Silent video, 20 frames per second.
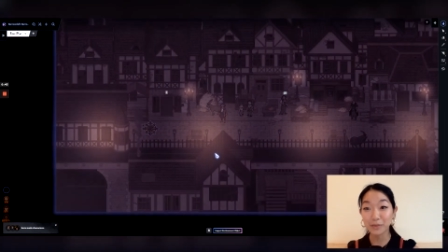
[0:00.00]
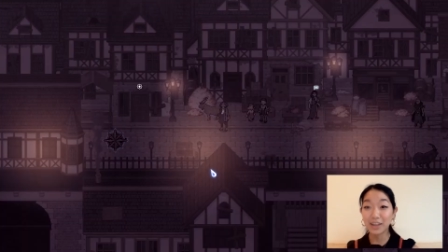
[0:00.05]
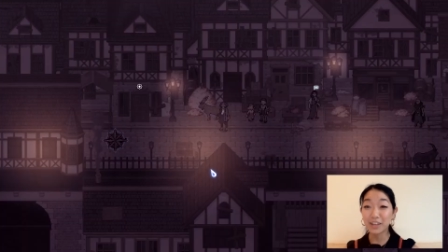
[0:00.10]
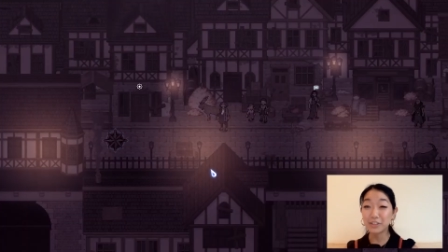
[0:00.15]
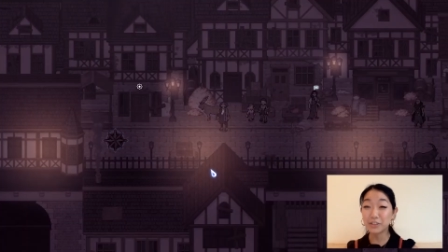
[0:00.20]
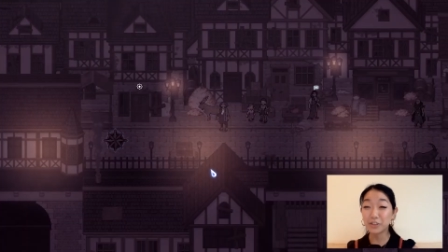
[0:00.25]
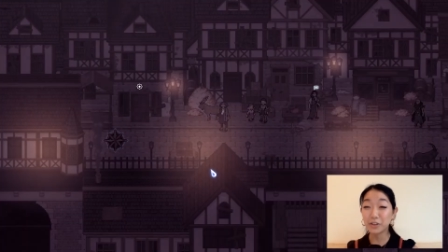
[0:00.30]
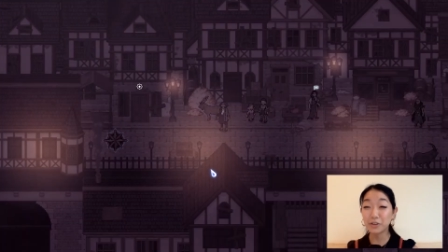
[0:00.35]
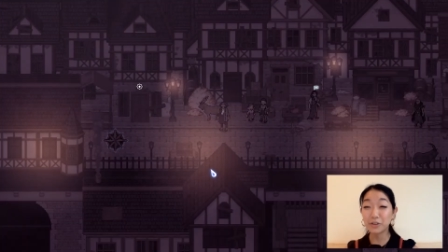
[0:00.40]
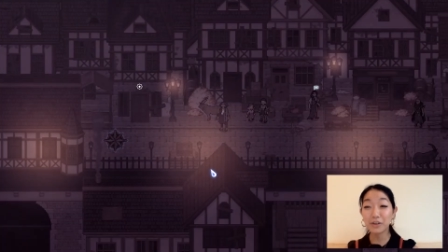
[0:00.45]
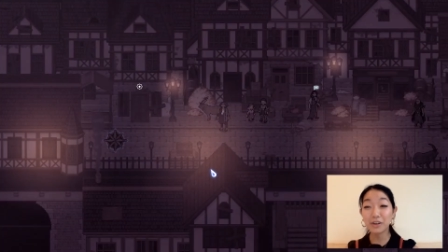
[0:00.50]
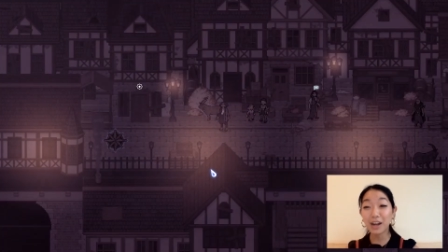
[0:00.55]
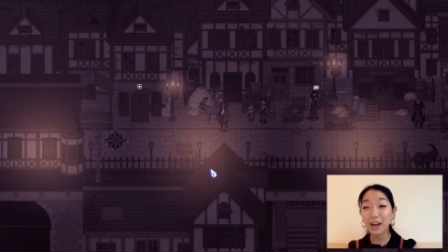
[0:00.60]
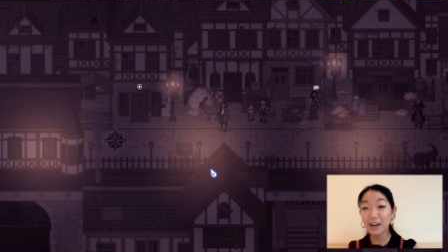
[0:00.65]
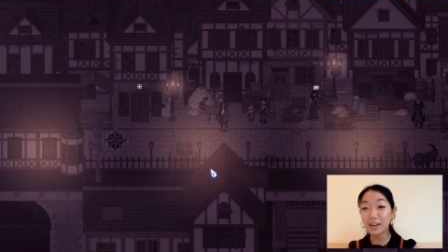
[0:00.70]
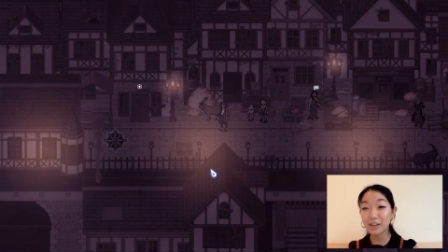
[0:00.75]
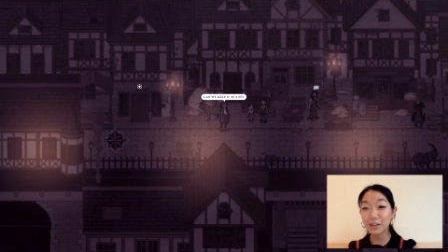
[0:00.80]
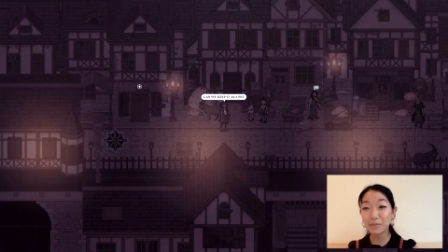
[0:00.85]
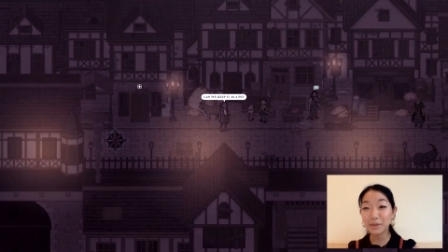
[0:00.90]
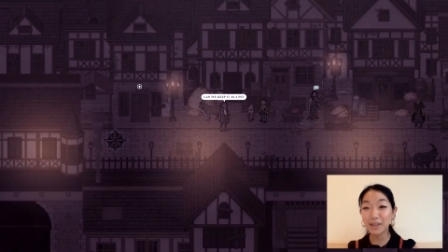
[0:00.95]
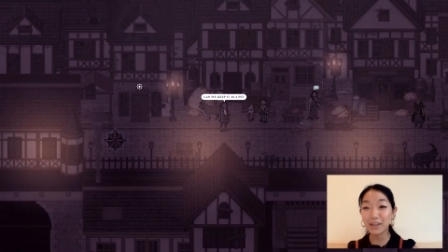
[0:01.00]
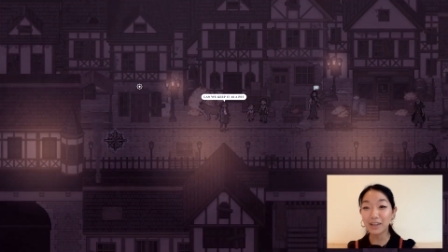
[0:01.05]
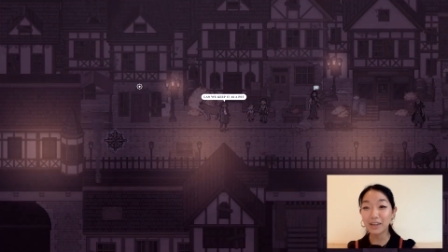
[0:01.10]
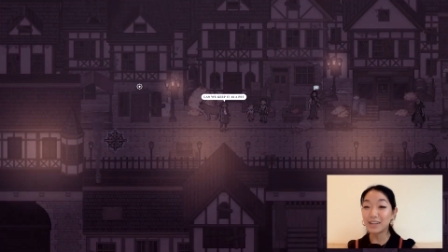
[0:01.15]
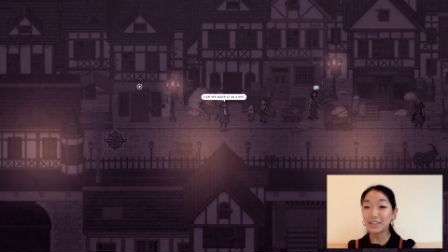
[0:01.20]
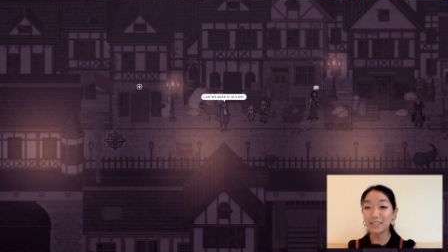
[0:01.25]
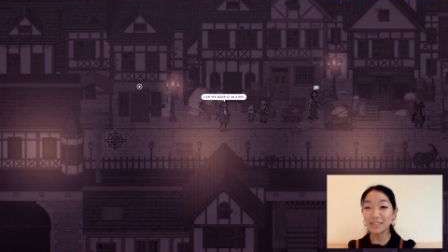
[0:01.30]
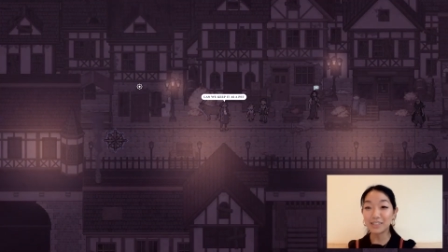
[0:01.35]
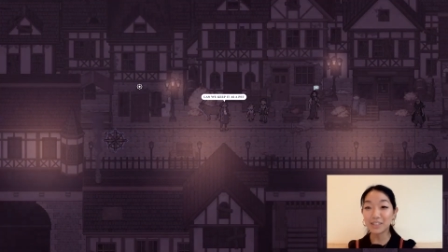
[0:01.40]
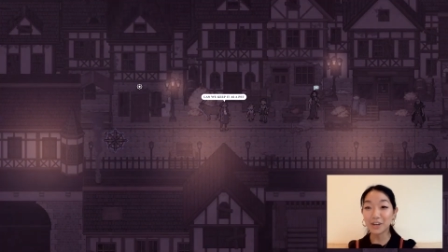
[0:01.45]
And so you're not going to be
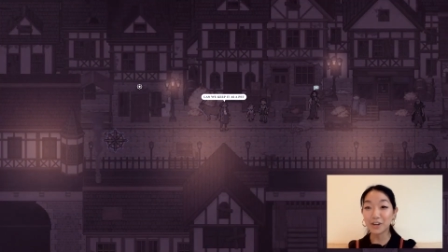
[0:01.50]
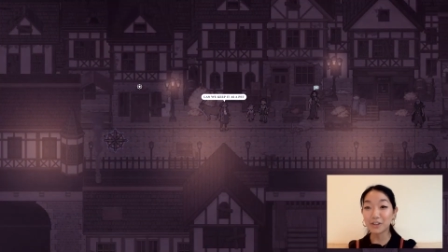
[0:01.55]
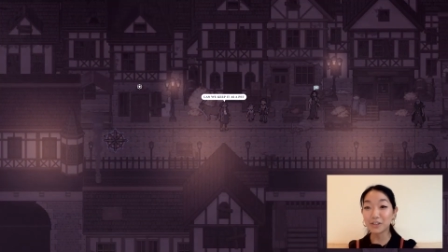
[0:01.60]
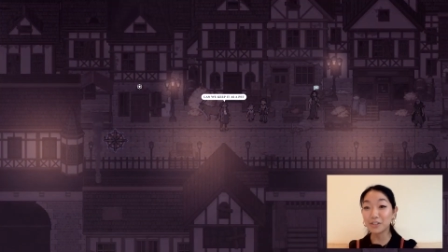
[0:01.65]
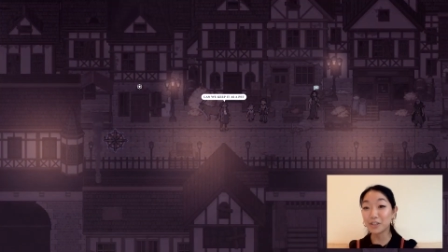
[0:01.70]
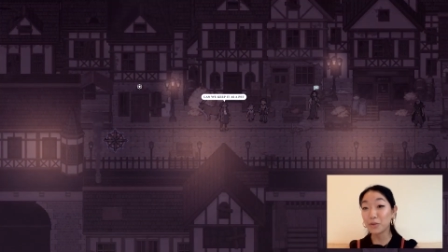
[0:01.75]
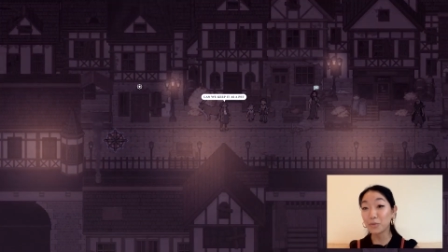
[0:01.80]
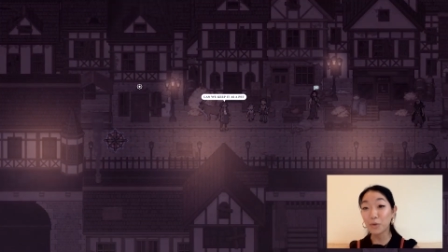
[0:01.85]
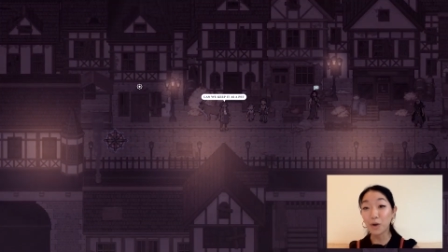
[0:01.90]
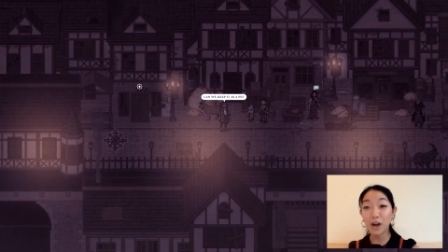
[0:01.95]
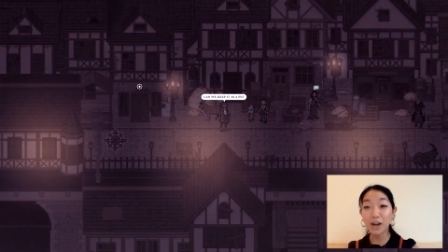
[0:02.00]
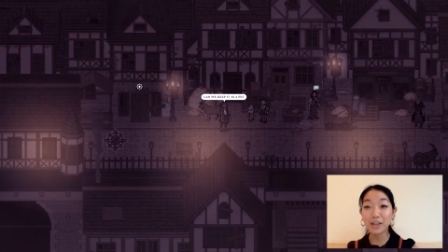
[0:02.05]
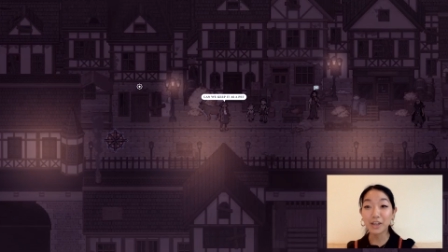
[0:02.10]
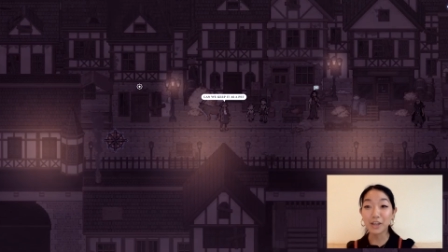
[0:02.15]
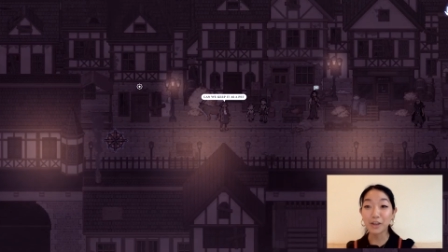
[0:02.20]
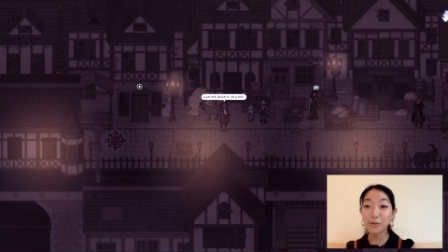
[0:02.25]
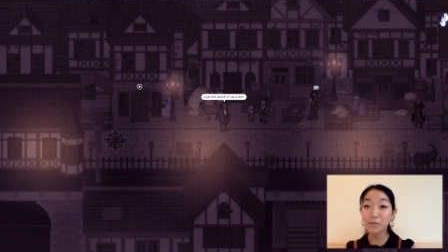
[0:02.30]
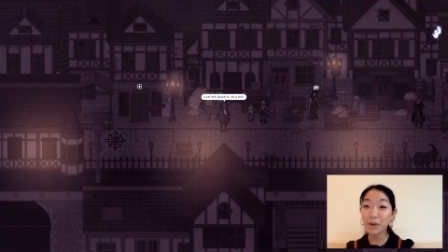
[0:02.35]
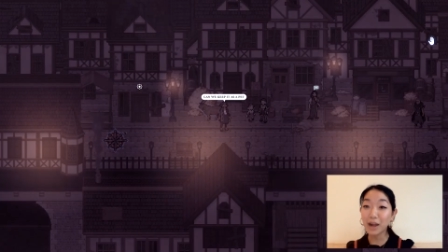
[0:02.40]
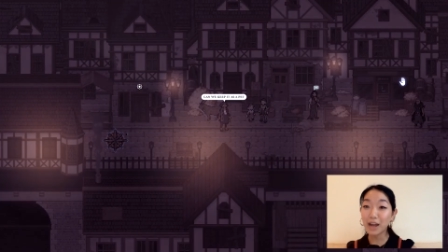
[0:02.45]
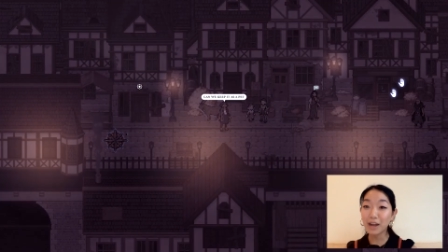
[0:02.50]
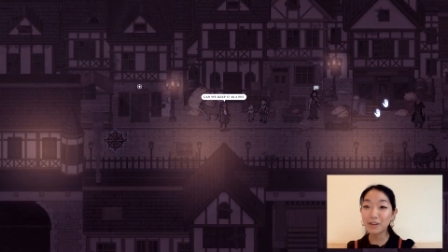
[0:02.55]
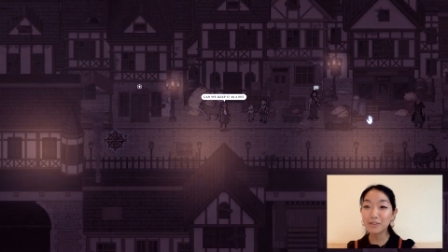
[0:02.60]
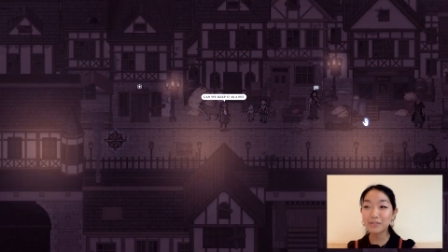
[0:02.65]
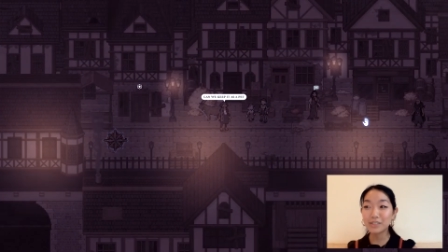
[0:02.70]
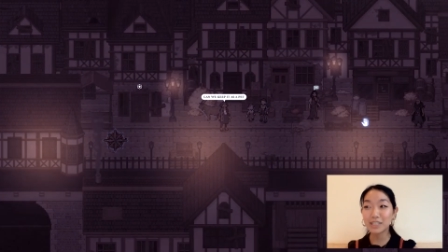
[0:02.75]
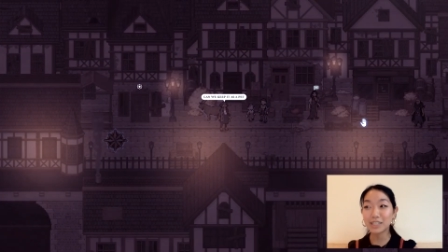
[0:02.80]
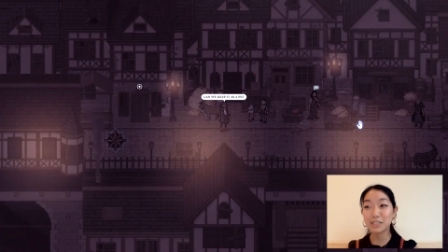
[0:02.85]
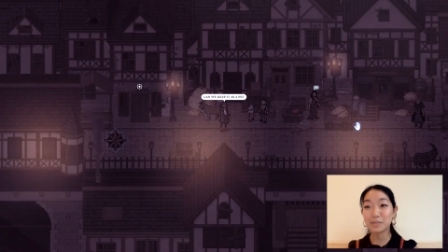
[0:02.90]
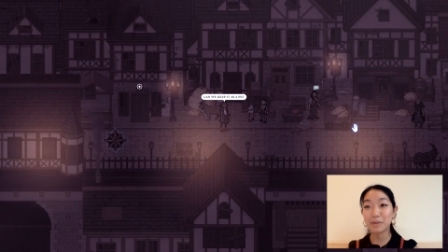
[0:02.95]
necessarily walking
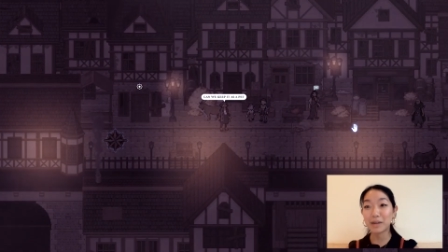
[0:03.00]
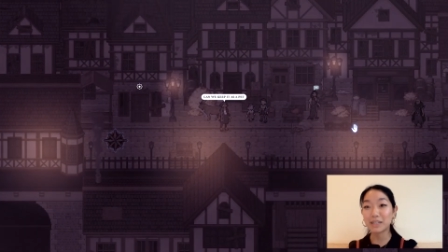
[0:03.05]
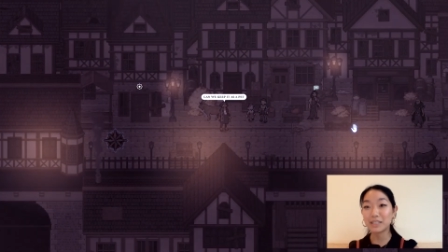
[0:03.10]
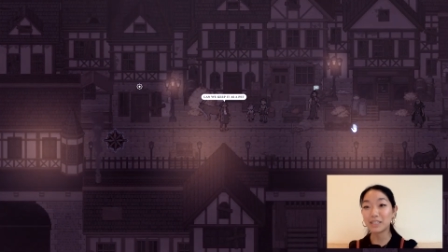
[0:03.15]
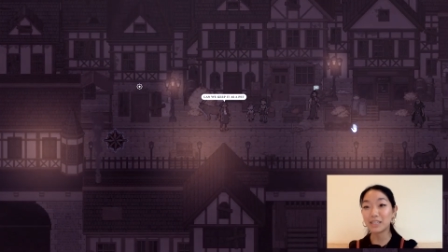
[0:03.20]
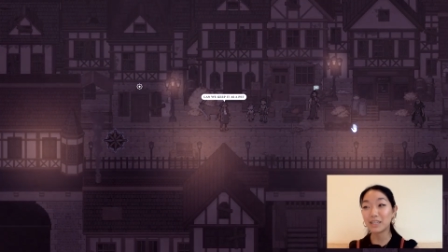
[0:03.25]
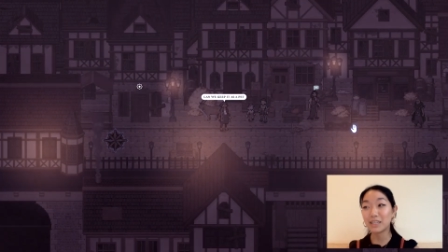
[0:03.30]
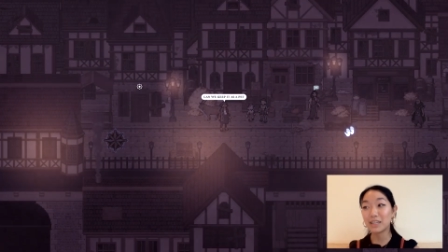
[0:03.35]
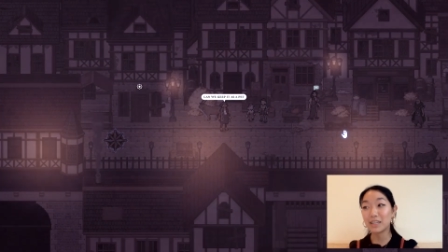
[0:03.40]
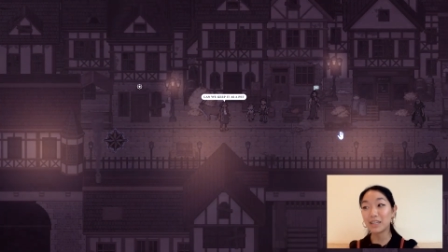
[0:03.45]
around expecting